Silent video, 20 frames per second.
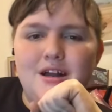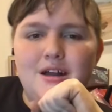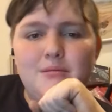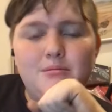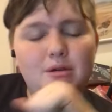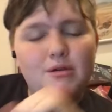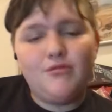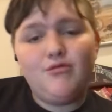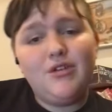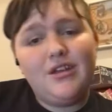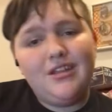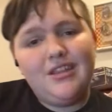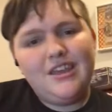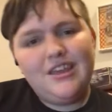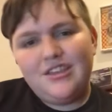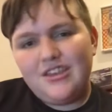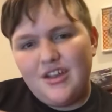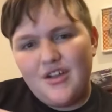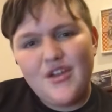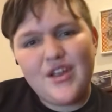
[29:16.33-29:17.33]
But really,
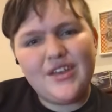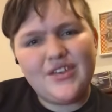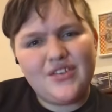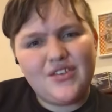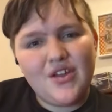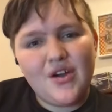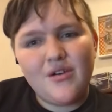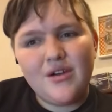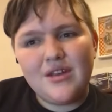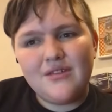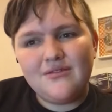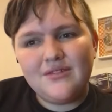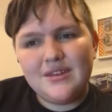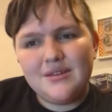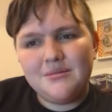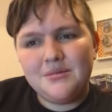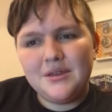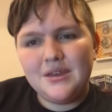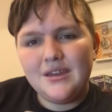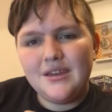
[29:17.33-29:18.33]
there is no
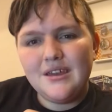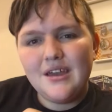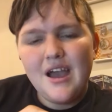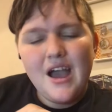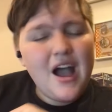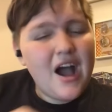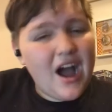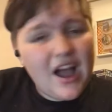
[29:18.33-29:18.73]
MVP.